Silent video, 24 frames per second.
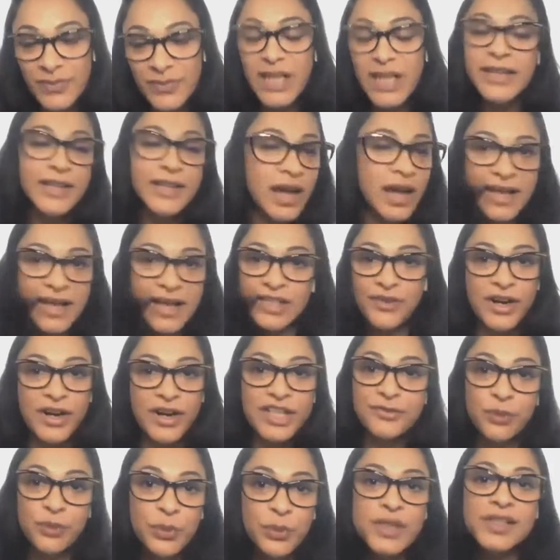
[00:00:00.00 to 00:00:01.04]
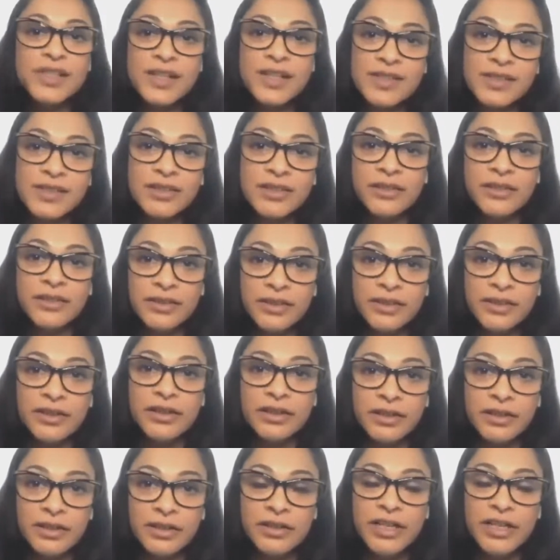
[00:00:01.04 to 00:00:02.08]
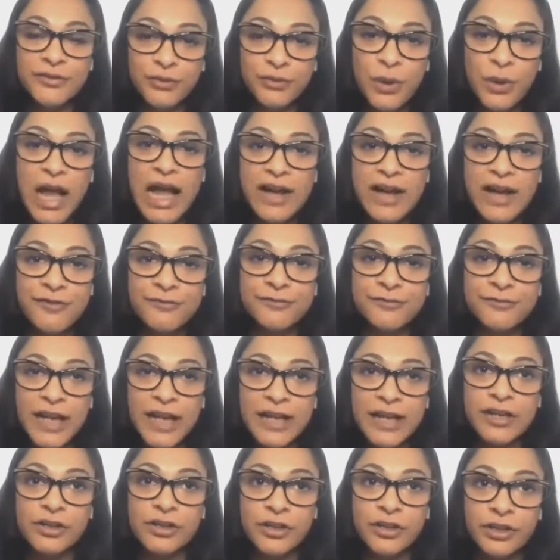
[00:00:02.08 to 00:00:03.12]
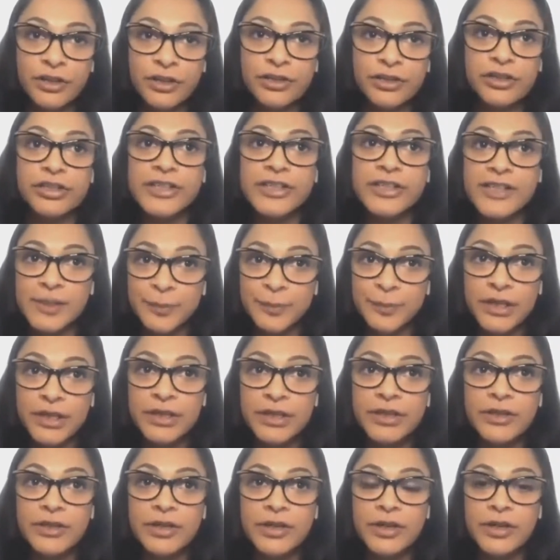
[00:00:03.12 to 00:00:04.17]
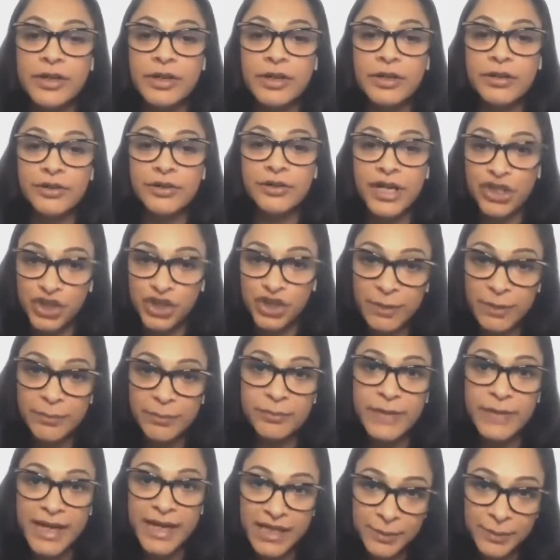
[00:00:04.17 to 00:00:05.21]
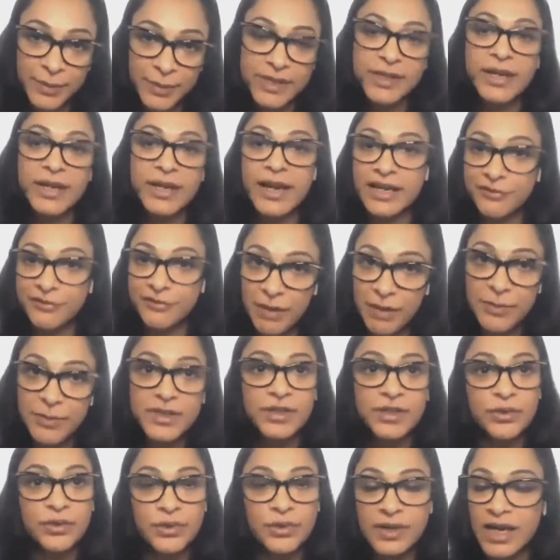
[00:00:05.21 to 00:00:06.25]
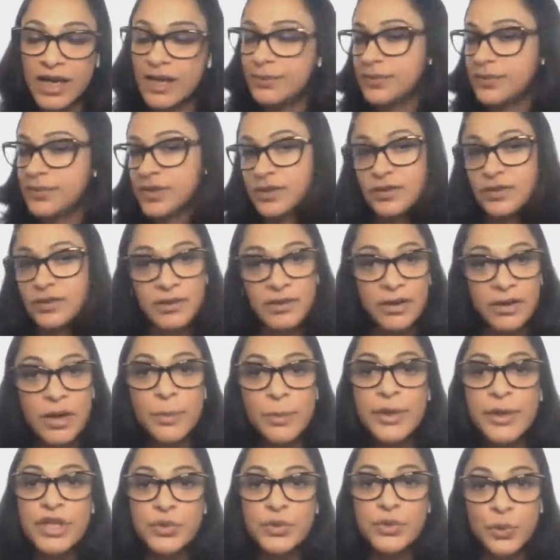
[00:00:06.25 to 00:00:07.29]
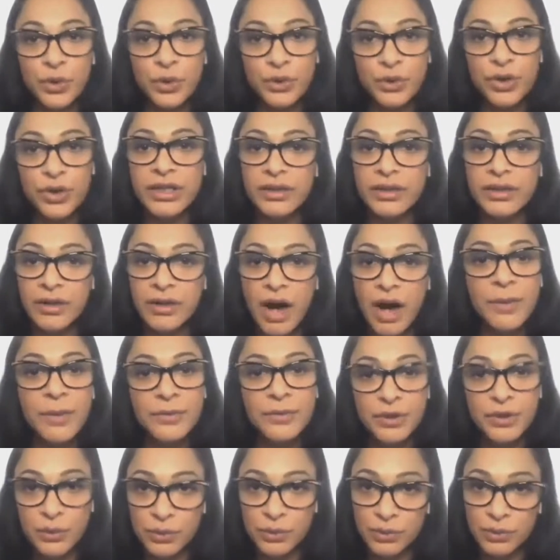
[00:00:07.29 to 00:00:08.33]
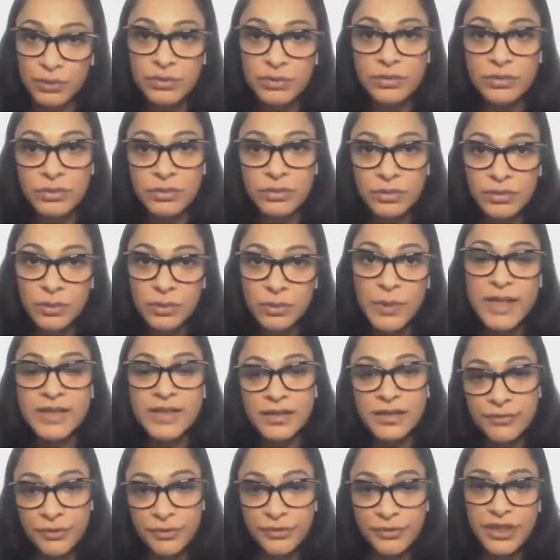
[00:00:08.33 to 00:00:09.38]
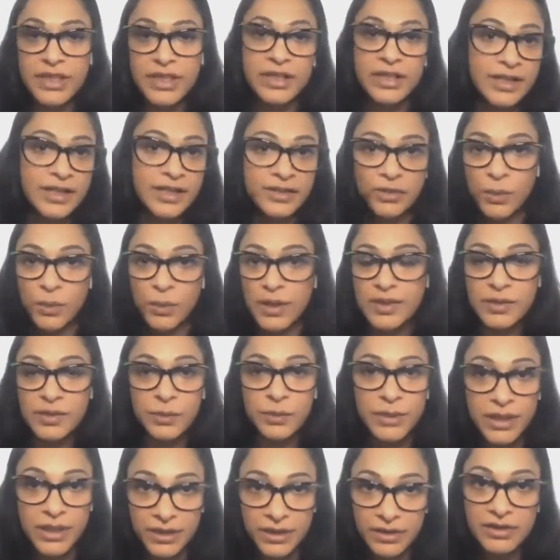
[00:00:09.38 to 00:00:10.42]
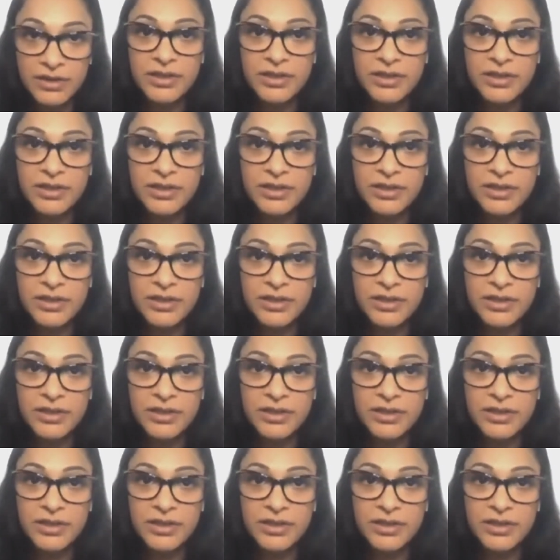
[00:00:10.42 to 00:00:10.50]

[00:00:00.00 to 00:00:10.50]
yeah, as far as food is concerned, if you have like a good disciplined regime, 90%, 95% of the times, a binge won't really harm you once in 15 days or once a week.